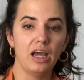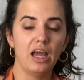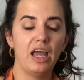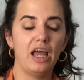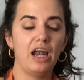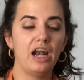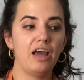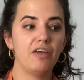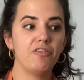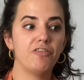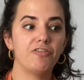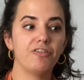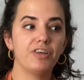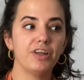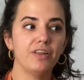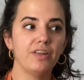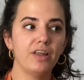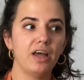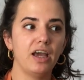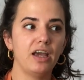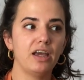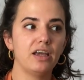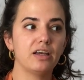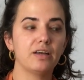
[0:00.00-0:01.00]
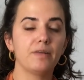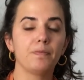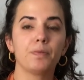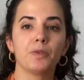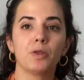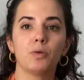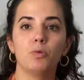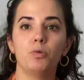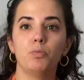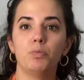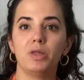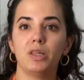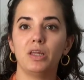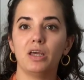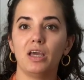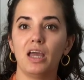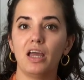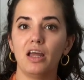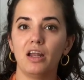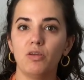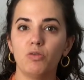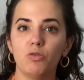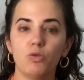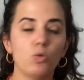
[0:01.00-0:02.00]
and I feel like it'd be the
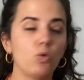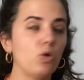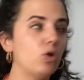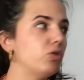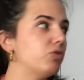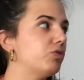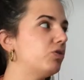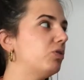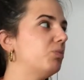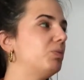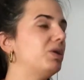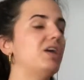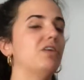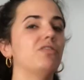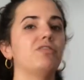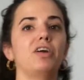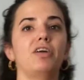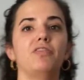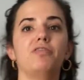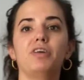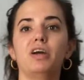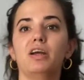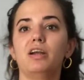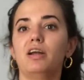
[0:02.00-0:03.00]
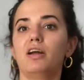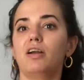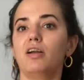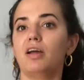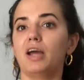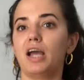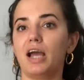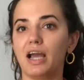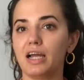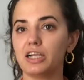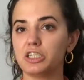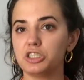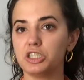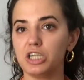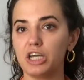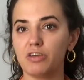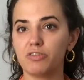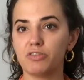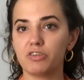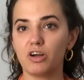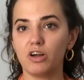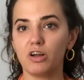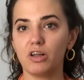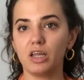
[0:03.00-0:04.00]
end of the world for me if I find out I actually have
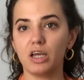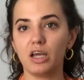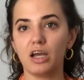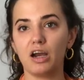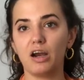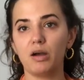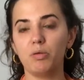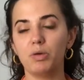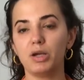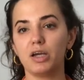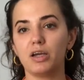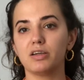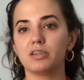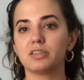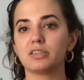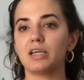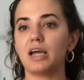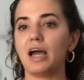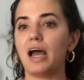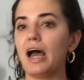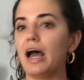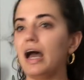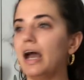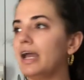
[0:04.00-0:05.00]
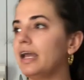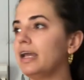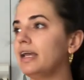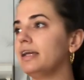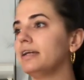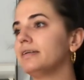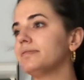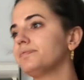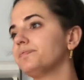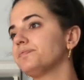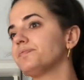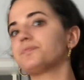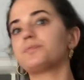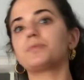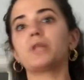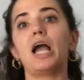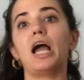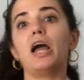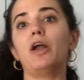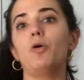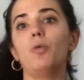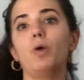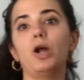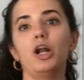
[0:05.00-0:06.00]
curly hair, because I
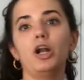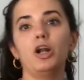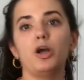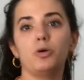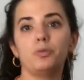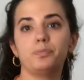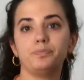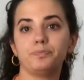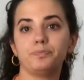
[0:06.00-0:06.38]
don't want to know.